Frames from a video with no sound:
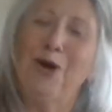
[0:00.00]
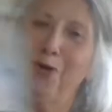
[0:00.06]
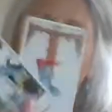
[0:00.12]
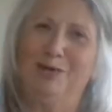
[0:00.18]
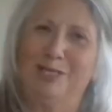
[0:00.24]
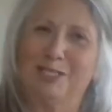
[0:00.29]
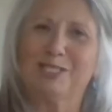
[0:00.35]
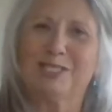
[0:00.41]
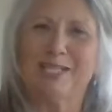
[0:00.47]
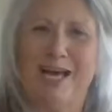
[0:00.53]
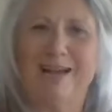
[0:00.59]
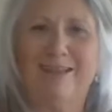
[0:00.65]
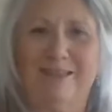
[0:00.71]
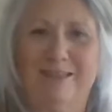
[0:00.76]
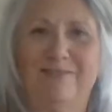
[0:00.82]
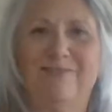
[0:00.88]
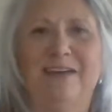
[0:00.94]
which
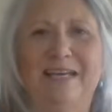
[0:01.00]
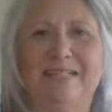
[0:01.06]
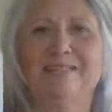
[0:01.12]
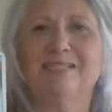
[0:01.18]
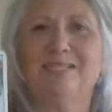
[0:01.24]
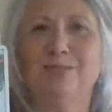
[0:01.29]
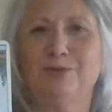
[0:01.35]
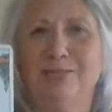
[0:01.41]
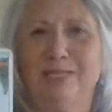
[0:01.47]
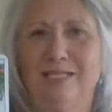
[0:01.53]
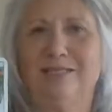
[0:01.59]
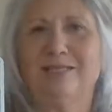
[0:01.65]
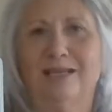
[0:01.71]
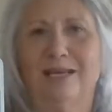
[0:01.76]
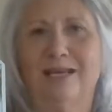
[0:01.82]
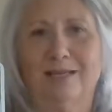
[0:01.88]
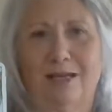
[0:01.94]
side of the fence you need
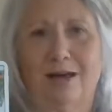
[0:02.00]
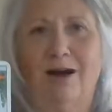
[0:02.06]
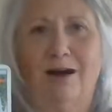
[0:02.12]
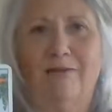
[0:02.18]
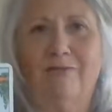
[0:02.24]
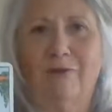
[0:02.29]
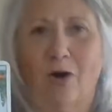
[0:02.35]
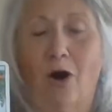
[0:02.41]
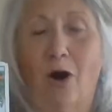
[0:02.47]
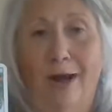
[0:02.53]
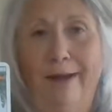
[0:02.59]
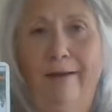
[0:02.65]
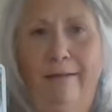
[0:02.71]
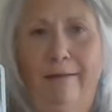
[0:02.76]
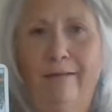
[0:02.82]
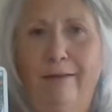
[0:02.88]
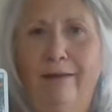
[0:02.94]
to get off on.